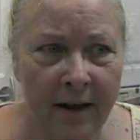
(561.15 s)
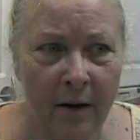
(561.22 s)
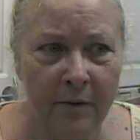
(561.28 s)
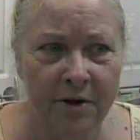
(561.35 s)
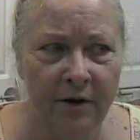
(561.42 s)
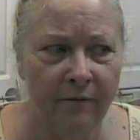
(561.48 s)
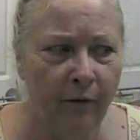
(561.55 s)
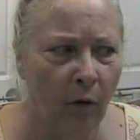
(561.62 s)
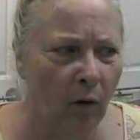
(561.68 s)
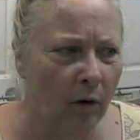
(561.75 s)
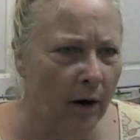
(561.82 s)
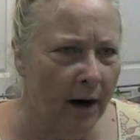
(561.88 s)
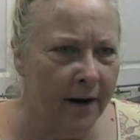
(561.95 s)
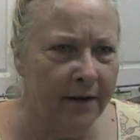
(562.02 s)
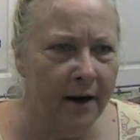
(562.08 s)
That was a
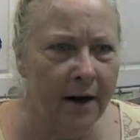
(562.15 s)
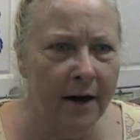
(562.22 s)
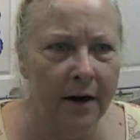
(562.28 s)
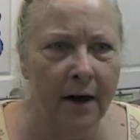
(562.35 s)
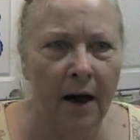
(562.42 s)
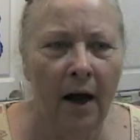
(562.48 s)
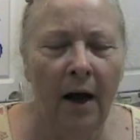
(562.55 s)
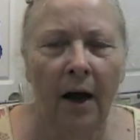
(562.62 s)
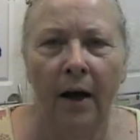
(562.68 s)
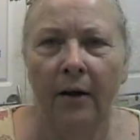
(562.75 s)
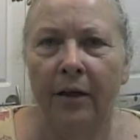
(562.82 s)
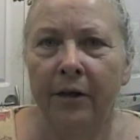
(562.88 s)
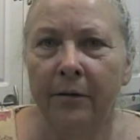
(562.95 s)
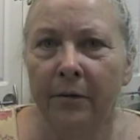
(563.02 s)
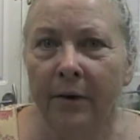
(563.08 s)
four, I think. A
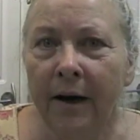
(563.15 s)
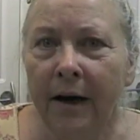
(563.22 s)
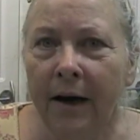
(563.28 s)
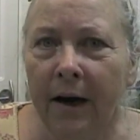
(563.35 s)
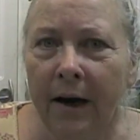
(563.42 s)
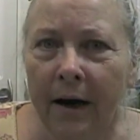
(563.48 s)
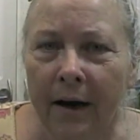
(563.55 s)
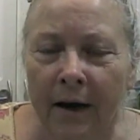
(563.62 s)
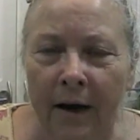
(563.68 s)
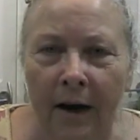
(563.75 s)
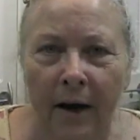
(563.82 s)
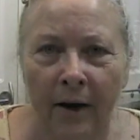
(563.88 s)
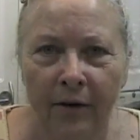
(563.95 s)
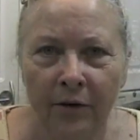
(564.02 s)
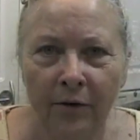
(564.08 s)
three,
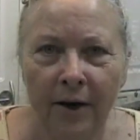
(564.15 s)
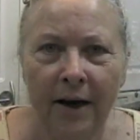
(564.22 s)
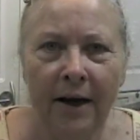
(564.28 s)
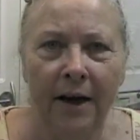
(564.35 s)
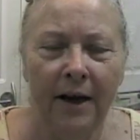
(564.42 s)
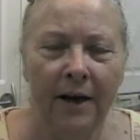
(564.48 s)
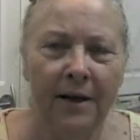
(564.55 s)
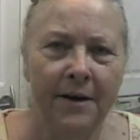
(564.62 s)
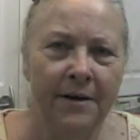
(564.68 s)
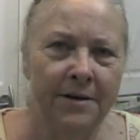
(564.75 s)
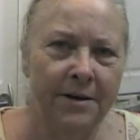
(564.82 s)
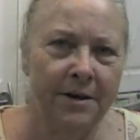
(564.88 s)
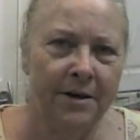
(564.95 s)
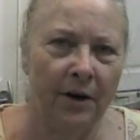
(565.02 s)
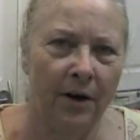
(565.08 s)
a three
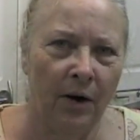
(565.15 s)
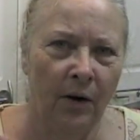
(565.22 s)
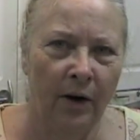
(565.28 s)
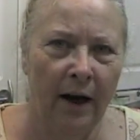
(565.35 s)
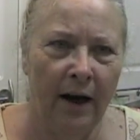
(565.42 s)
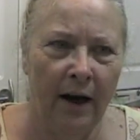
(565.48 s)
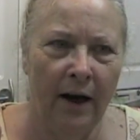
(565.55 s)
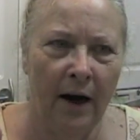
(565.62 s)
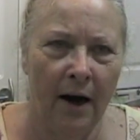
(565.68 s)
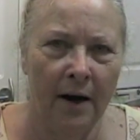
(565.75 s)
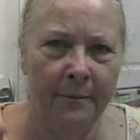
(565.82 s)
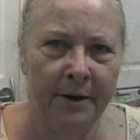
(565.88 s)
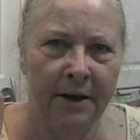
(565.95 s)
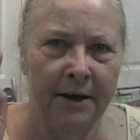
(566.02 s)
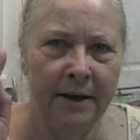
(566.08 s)
is, okay,
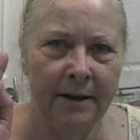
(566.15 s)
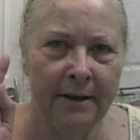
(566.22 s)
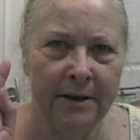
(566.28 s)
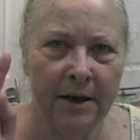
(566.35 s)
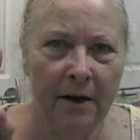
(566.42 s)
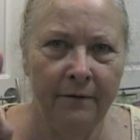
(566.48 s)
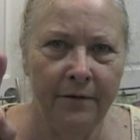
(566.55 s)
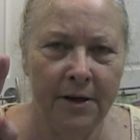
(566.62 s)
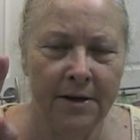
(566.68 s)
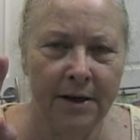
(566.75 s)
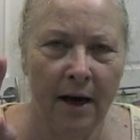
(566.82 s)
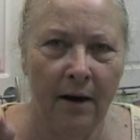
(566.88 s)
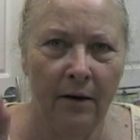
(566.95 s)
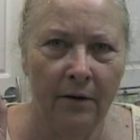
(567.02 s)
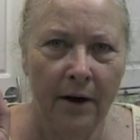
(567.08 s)
I'm gonna tough this
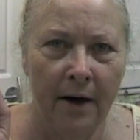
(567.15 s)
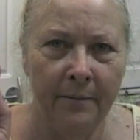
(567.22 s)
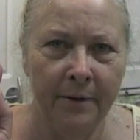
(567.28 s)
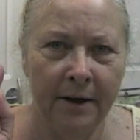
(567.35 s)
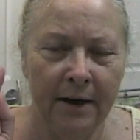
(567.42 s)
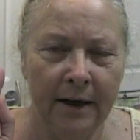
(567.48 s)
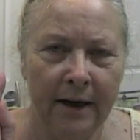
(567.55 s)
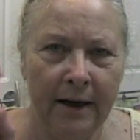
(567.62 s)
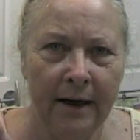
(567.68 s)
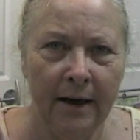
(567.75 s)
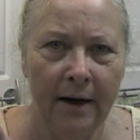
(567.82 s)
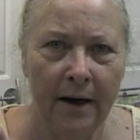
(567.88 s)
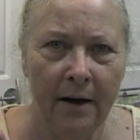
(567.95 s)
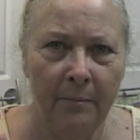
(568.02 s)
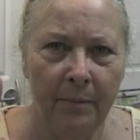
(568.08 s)
out, I'm gonna get
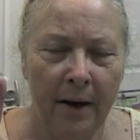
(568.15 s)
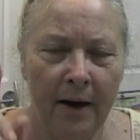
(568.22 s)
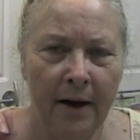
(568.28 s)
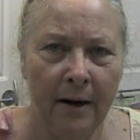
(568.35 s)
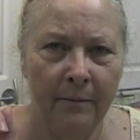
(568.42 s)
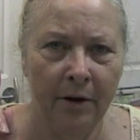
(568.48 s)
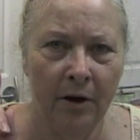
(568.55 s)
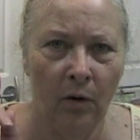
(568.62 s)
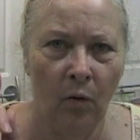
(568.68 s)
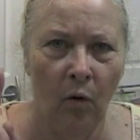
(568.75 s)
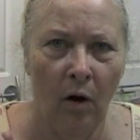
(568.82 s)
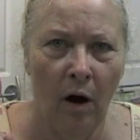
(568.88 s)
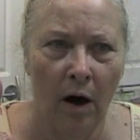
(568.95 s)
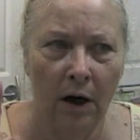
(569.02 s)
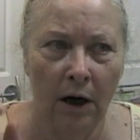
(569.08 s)
up and I'm gonna
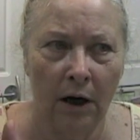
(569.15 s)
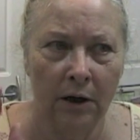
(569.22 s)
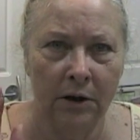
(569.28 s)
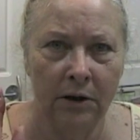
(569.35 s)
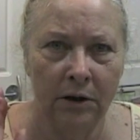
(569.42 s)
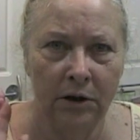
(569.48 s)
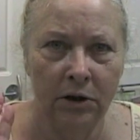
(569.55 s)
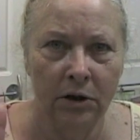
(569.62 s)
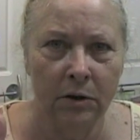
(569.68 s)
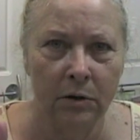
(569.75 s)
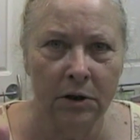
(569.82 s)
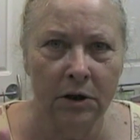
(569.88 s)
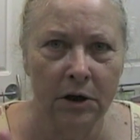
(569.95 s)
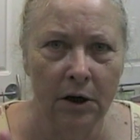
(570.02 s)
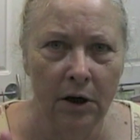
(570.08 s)
walk. I know
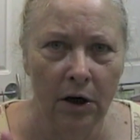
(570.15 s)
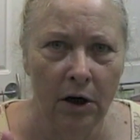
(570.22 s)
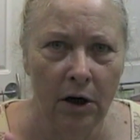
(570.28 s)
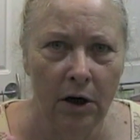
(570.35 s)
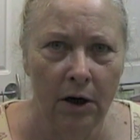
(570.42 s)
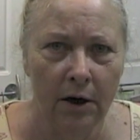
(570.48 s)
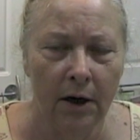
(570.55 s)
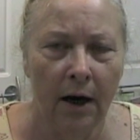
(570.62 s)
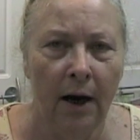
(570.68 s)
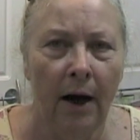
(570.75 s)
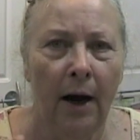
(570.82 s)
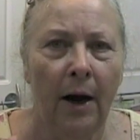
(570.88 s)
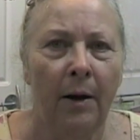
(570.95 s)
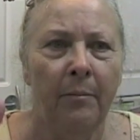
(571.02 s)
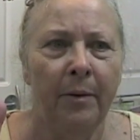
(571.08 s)
it's gonna hurt,
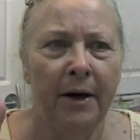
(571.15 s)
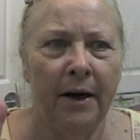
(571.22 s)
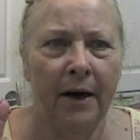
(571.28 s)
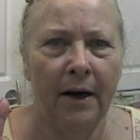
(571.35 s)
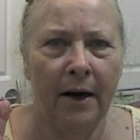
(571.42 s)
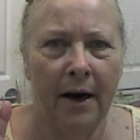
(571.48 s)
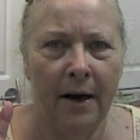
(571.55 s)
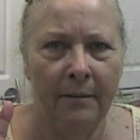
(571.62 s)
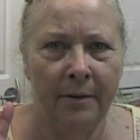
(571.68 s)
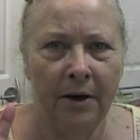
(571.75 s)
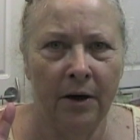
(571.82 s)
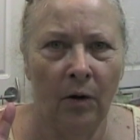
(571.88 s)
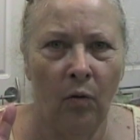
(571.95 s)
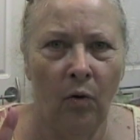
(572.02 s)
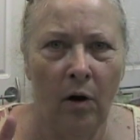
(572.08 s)
but I'm
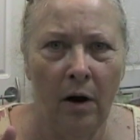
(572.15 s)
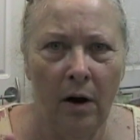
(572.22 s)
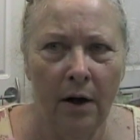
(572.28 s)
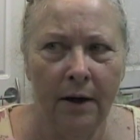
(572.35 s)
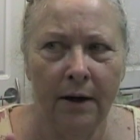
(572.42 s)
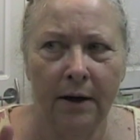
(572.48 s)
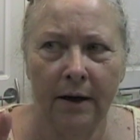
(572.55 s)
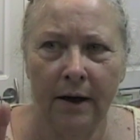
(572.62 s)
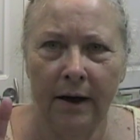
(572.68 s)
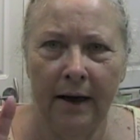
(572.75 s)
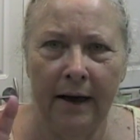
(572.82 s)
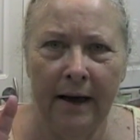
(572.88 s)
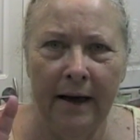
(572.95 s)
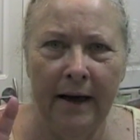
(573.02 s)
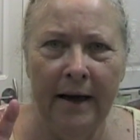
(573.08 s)
gonna walk
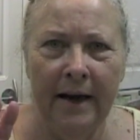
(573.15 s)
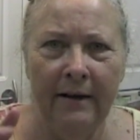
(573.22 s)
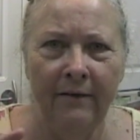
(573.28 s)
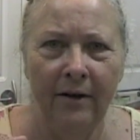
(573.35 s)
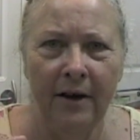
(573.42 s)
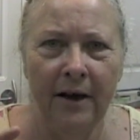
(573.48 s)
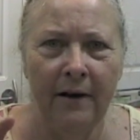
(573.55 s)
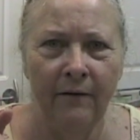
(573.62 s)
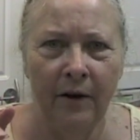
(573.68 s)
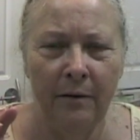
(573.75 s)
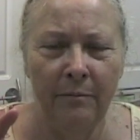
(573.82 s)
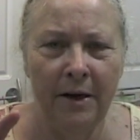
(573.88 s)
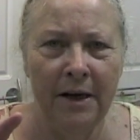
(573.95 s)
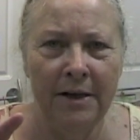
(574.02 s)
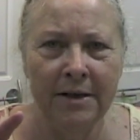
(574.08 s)
even if
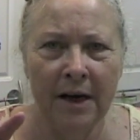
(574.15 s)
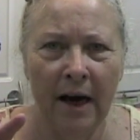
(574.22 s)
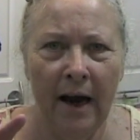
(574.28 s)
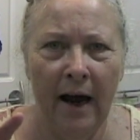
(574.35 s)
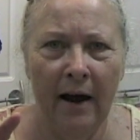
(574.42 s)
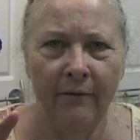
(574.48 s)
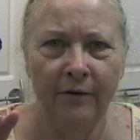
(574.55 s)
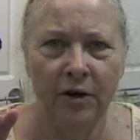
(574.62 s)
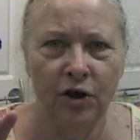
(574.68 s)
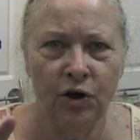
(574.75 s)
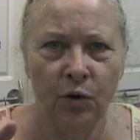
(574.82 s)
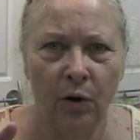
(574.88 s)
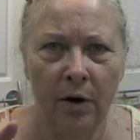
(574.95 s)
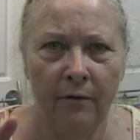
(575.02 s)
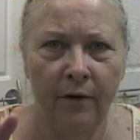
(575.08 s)
it means I have to
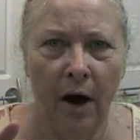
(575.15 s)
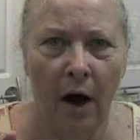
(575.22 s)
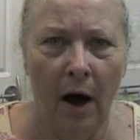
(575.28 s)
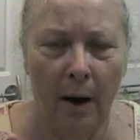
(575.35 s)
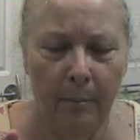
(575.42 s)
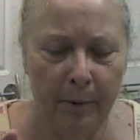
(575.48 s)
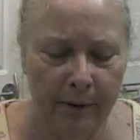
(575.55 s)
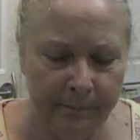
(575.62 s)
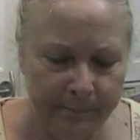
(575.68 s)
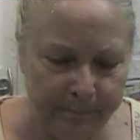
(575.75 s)
sort of hop.